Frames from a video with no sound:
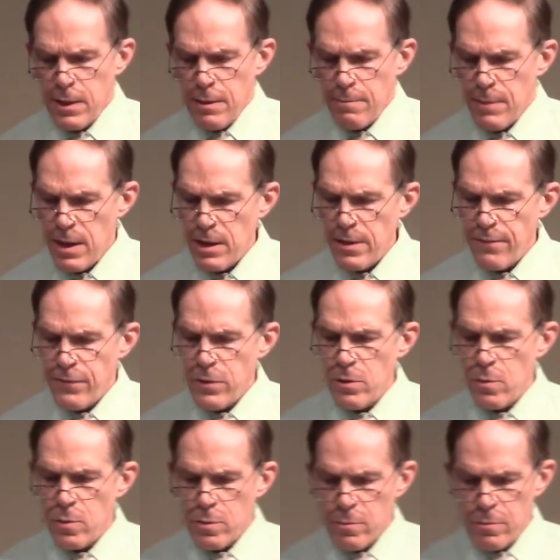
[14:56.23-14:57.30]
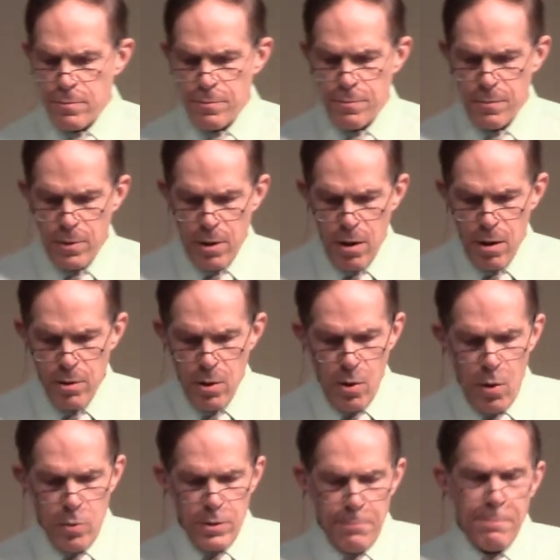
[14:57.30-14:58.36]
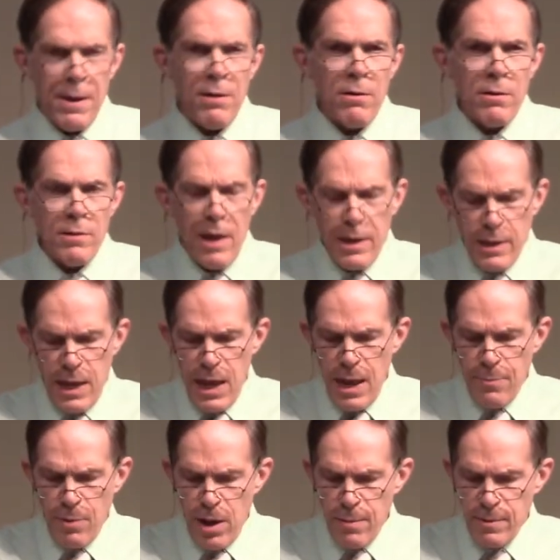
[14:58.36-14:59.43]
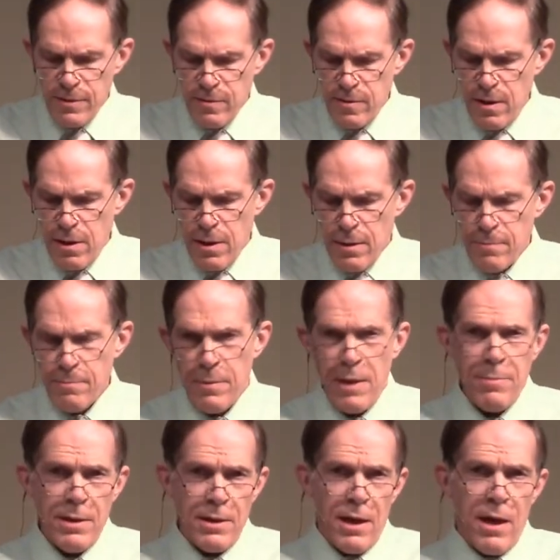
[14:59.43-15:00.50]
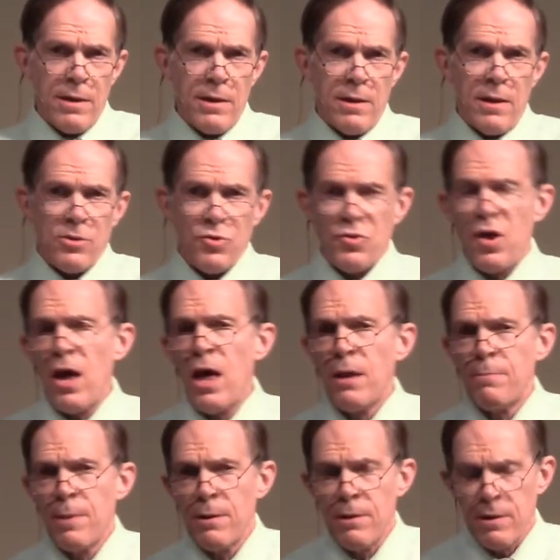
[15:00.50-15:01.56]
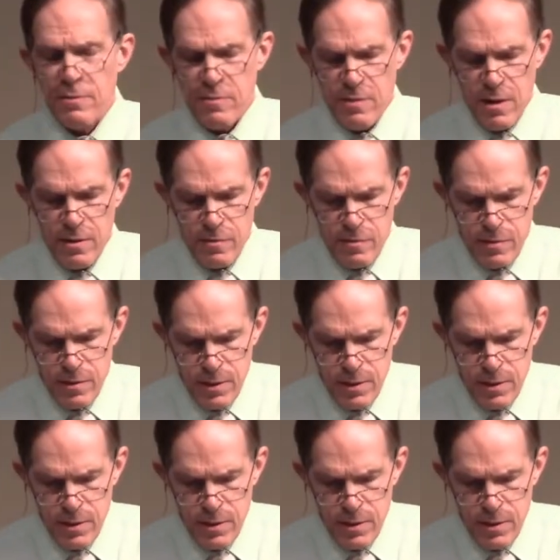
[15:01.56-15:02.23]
Many of you are, are old and barren like Abraham and Sarah, maybe not in a childbearing sense,